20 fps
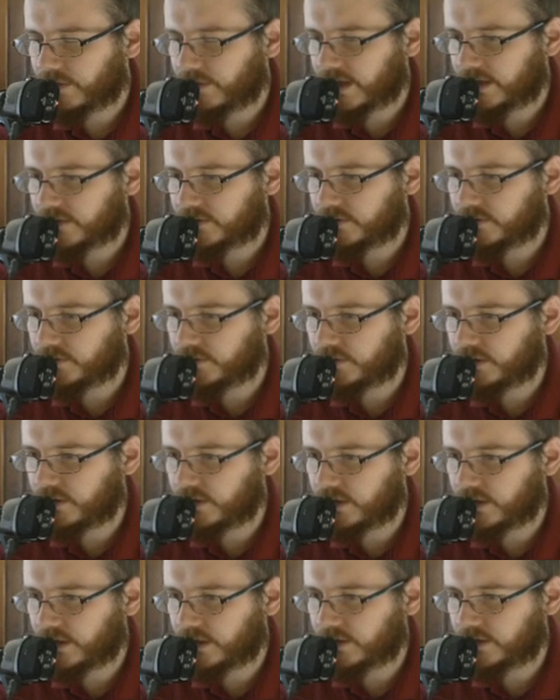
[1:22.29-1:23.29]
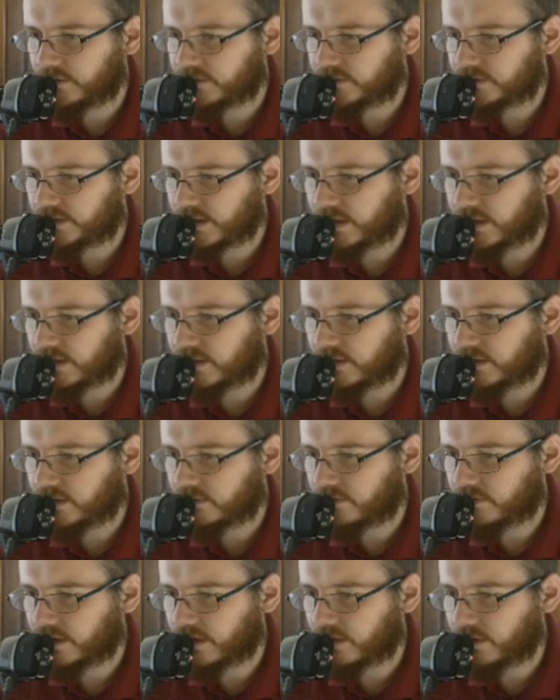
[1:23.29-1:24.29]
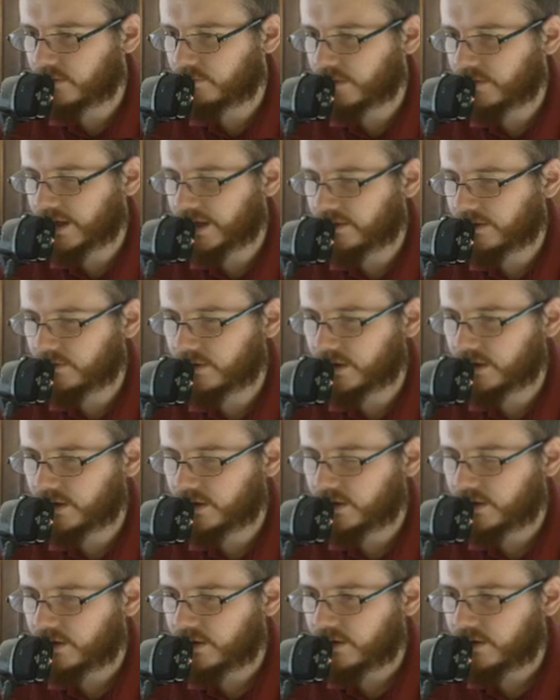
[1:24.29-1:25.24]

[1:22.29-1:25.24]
back to the negative side of our battery.